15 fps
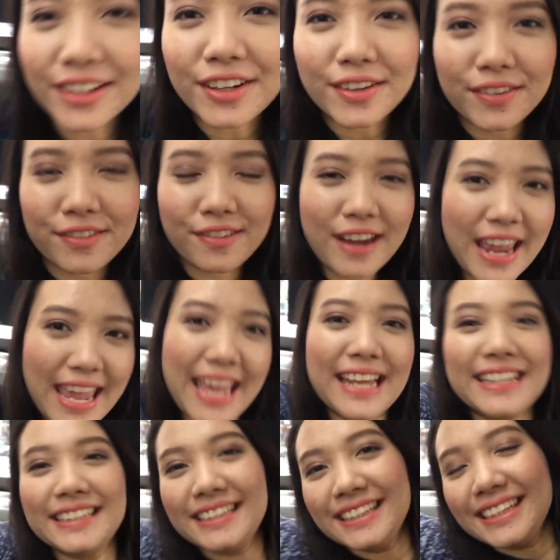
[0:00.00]
got
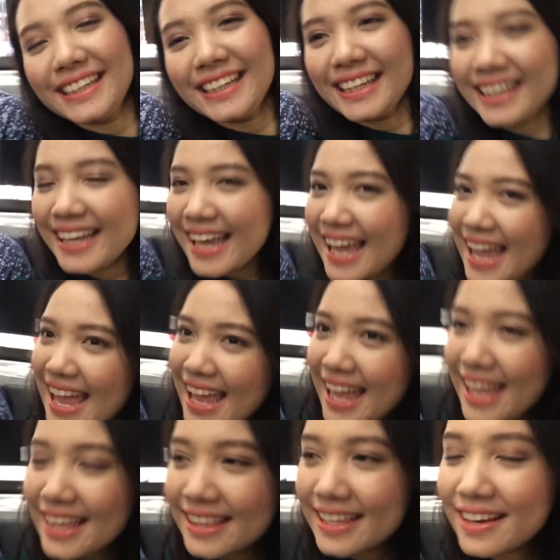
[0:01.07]
ready
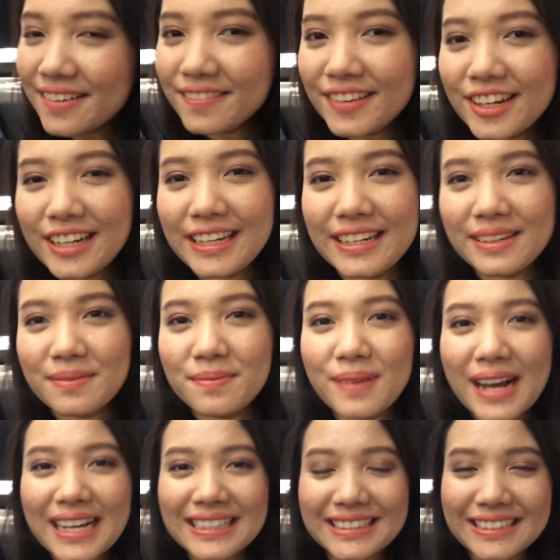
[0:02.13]
and now we're in the bus